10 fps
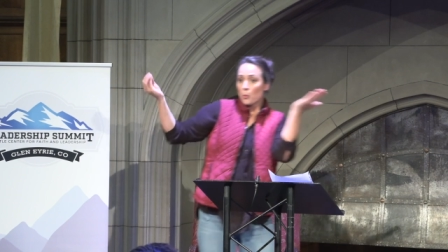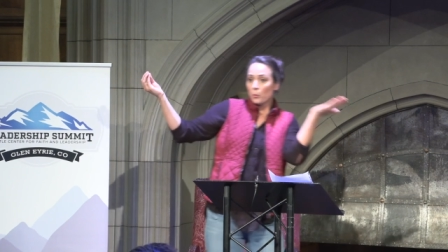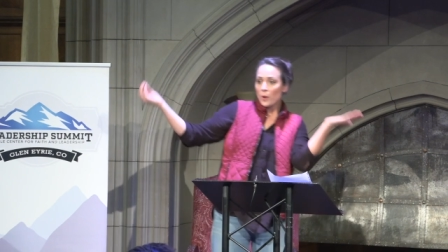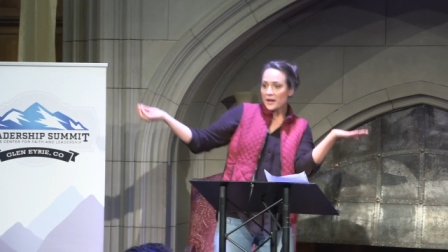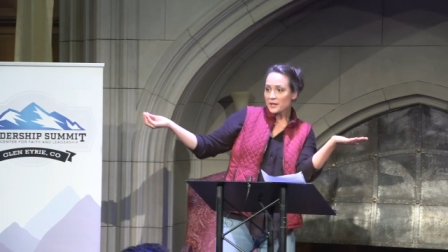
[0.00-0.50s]

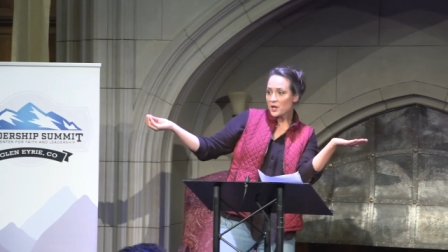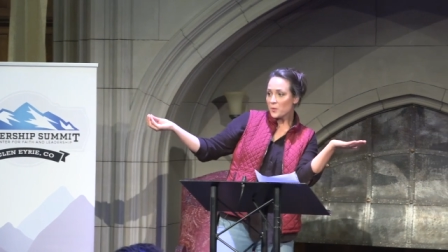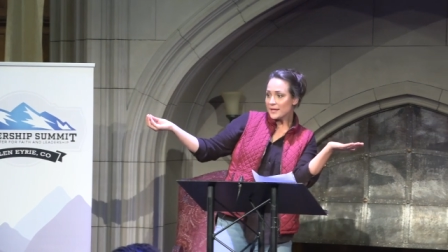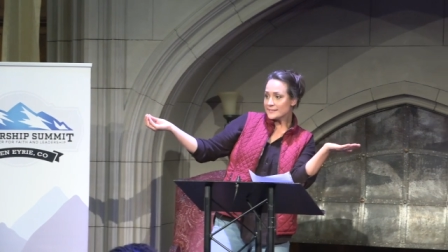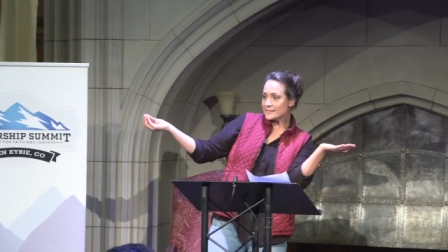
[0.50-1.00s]
What a
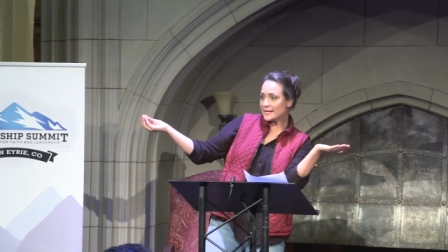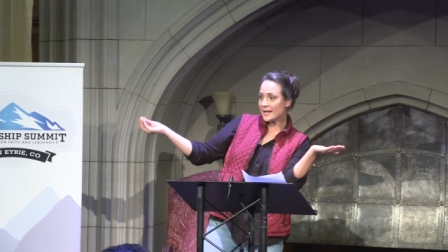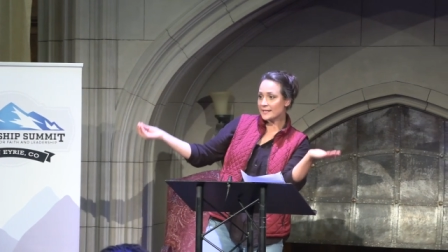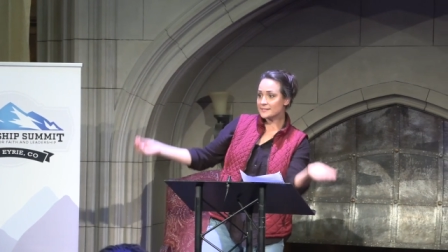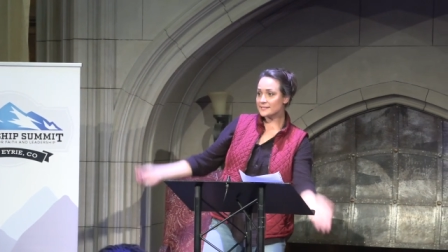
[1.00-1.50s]

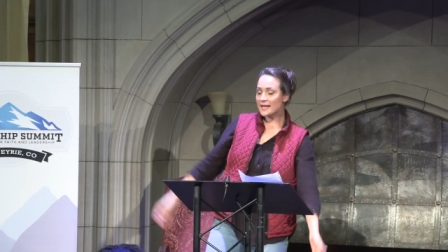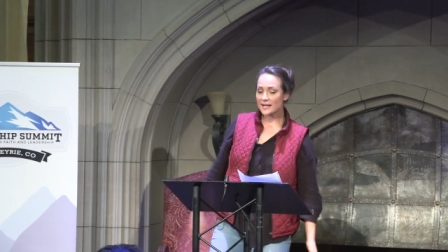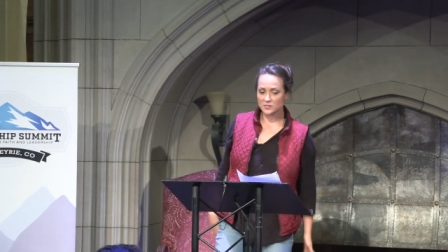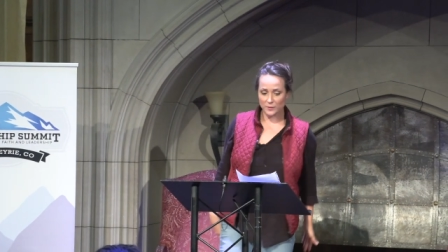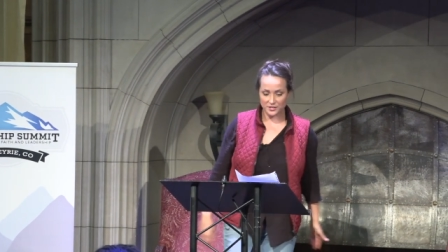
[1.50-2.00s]
coincidence!
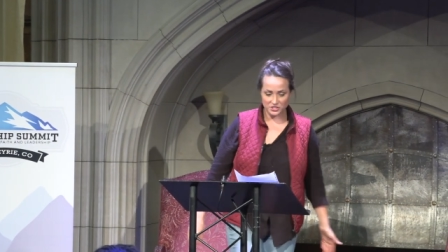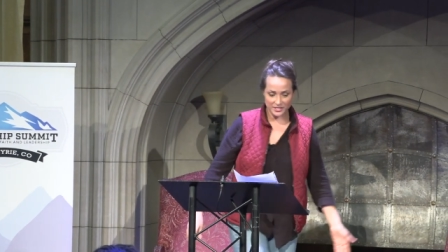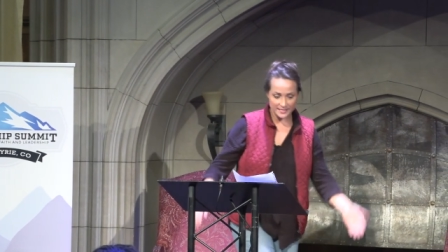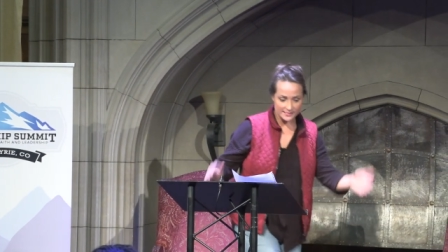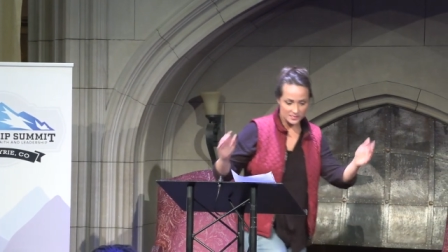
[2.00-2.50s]
That's where
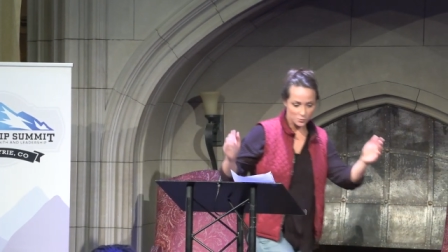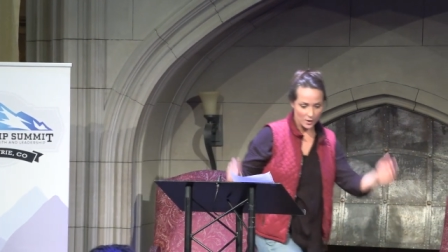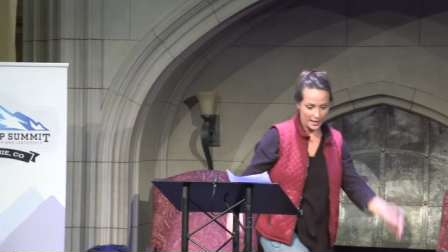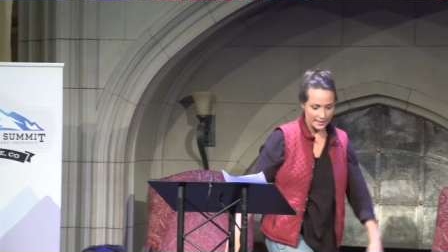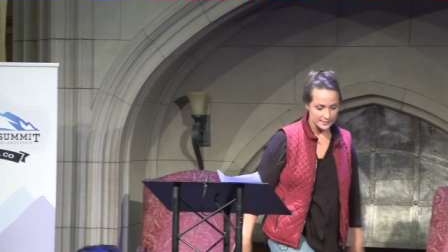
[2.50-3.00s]
Jesus
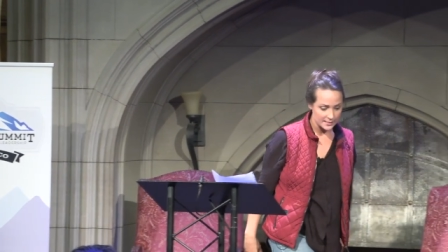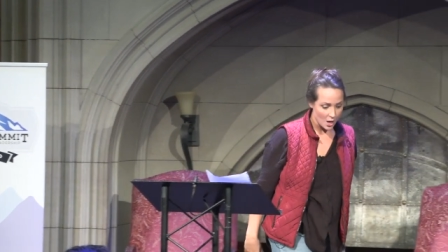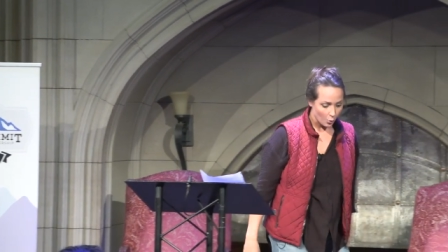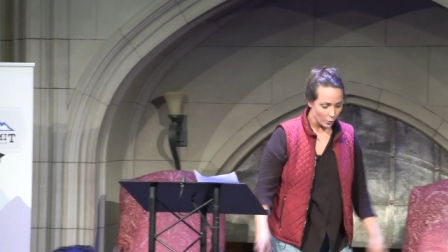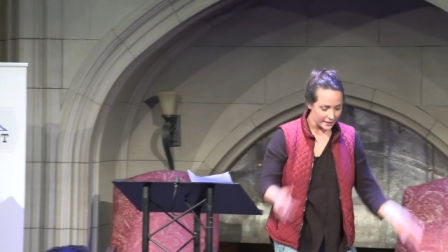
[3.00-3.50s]
was
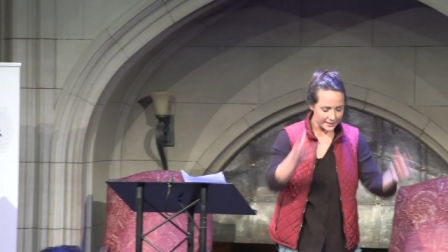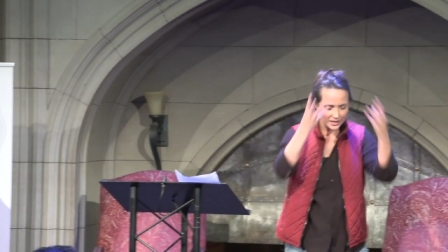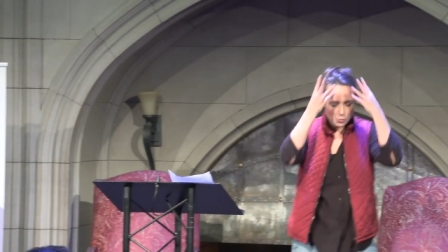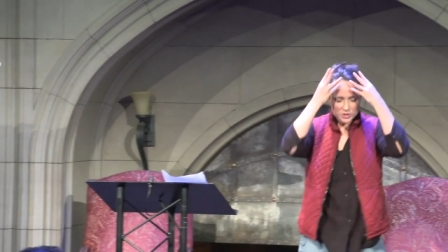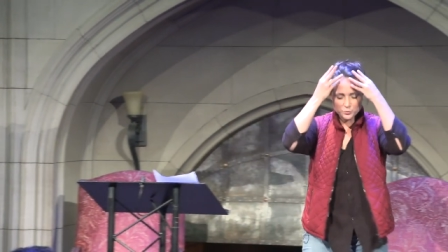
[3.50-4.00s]
when
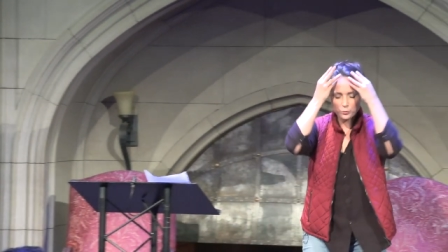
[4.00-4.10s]
he was